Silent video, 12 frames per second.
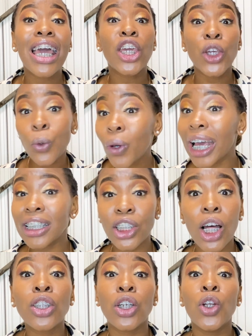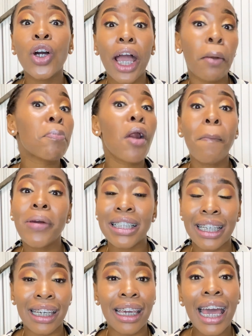you can start to look at
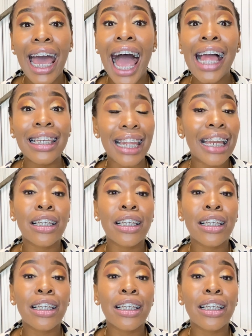property and